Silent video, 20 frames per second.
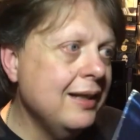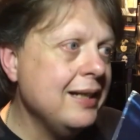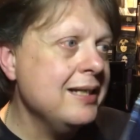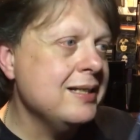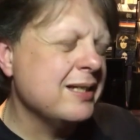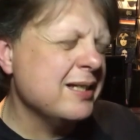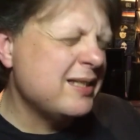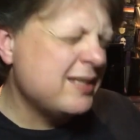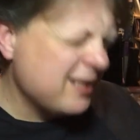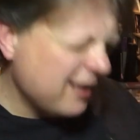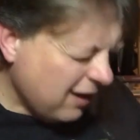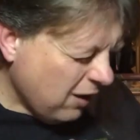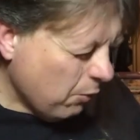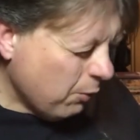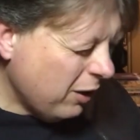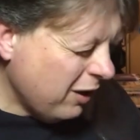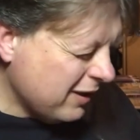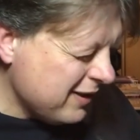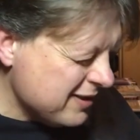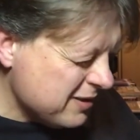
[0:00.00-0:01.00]
His guitar
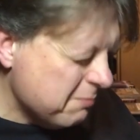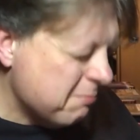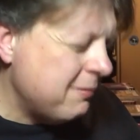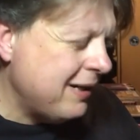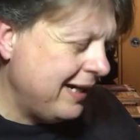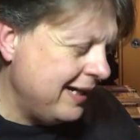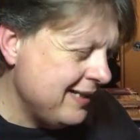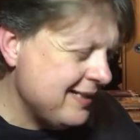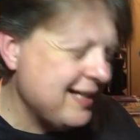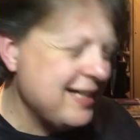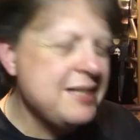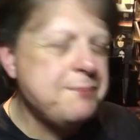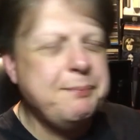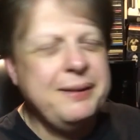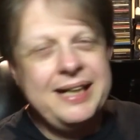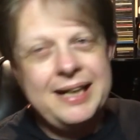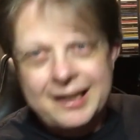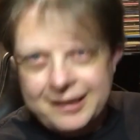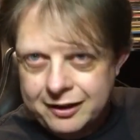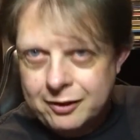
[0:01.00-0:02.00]
work is amazing, his
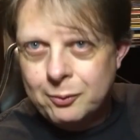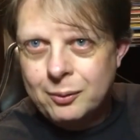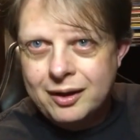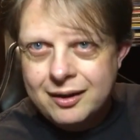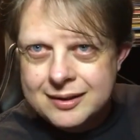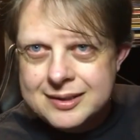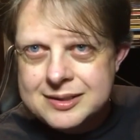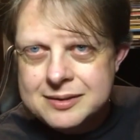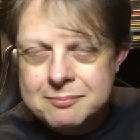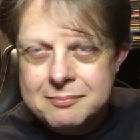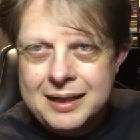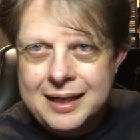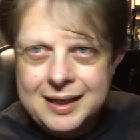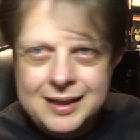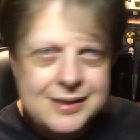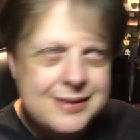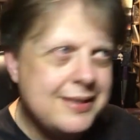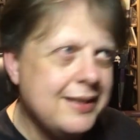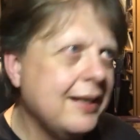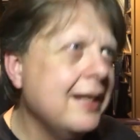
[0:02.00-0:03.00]
piano work is
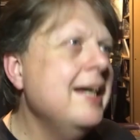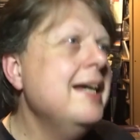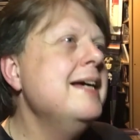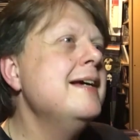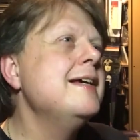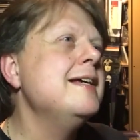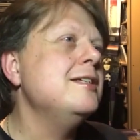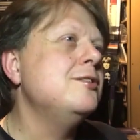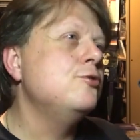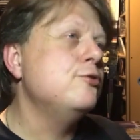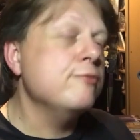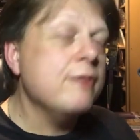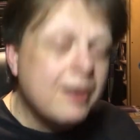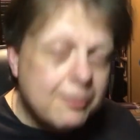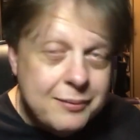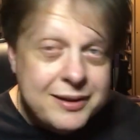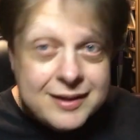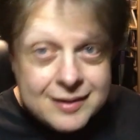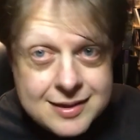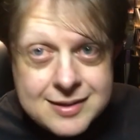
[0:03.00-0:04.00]
amazing, his
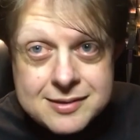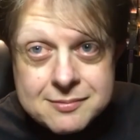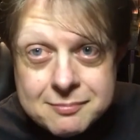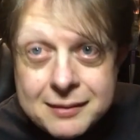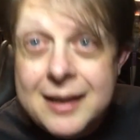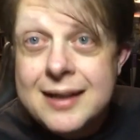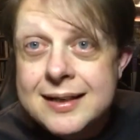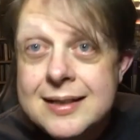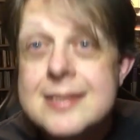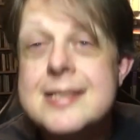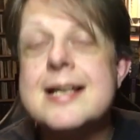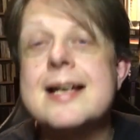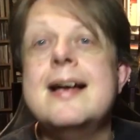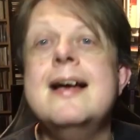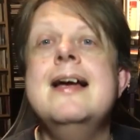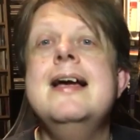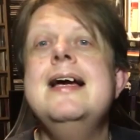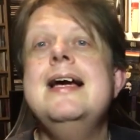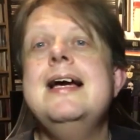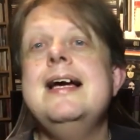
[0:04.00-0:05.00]
drumming is
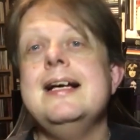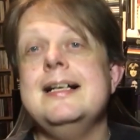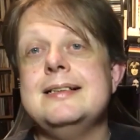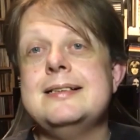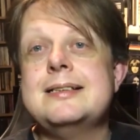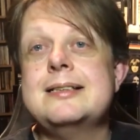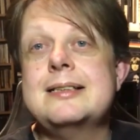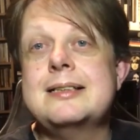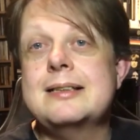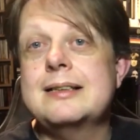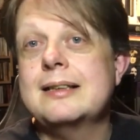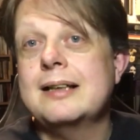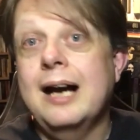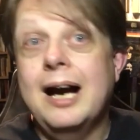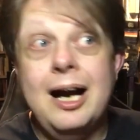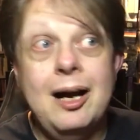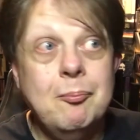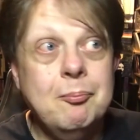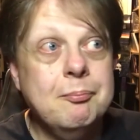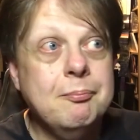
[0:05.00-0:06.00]
amazing, his
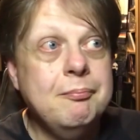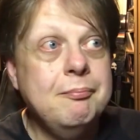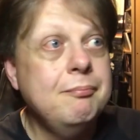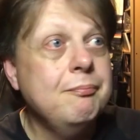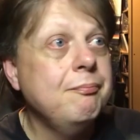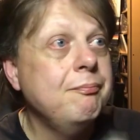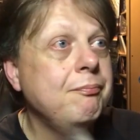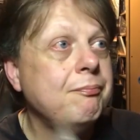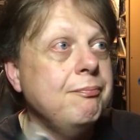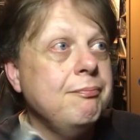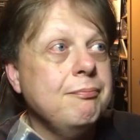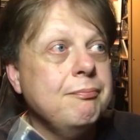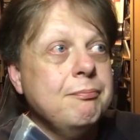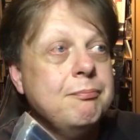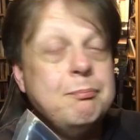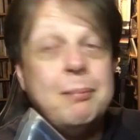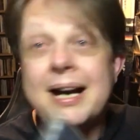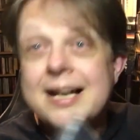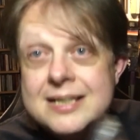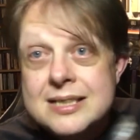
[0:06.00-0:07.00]

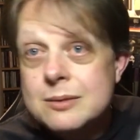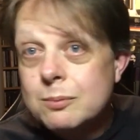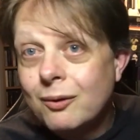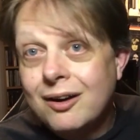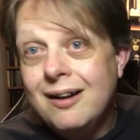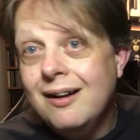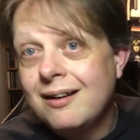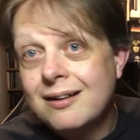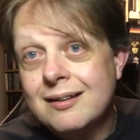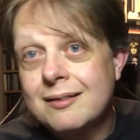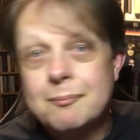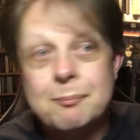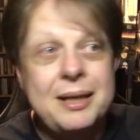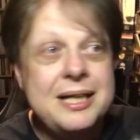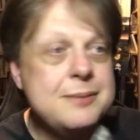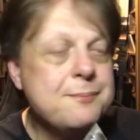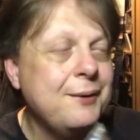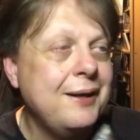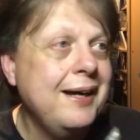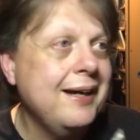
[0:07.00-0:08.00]
bass
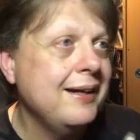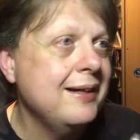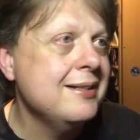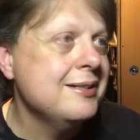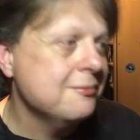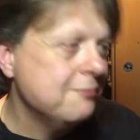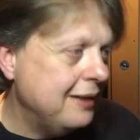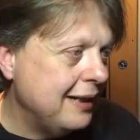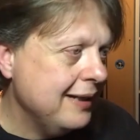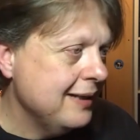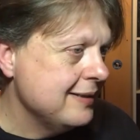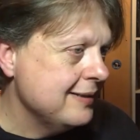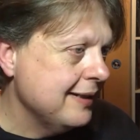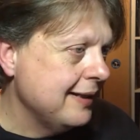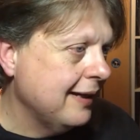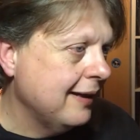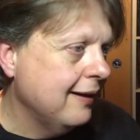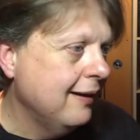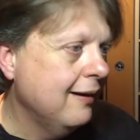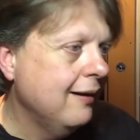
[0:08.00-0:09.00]
playing is
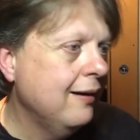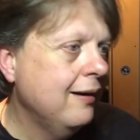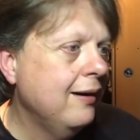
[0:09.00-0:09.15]
amazing.